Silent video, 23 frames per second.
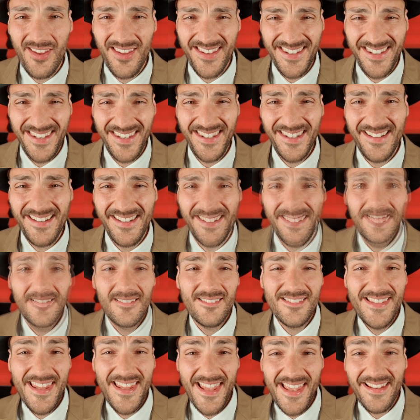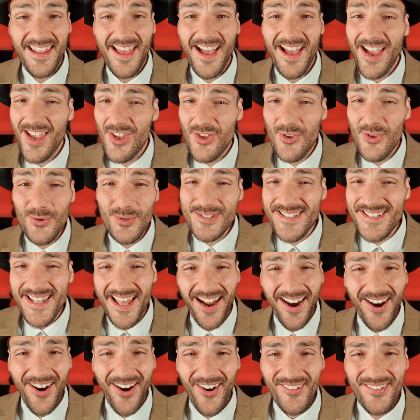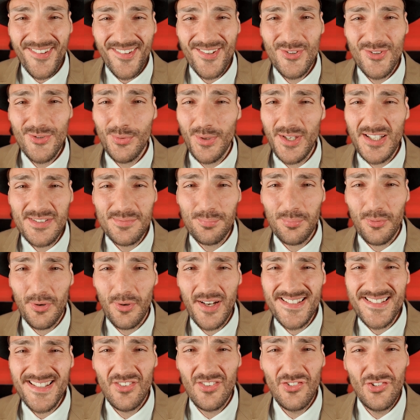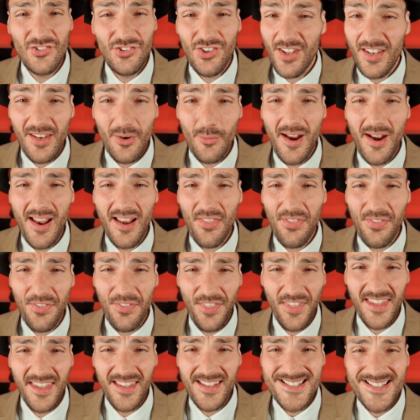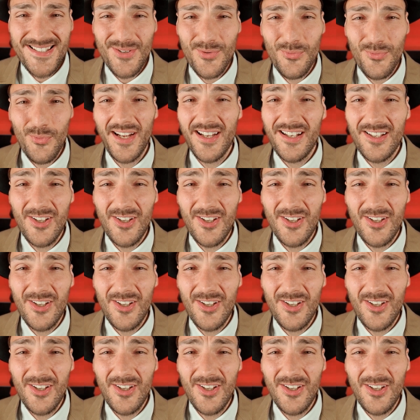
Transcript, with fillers: kid. Then I used art to express general things when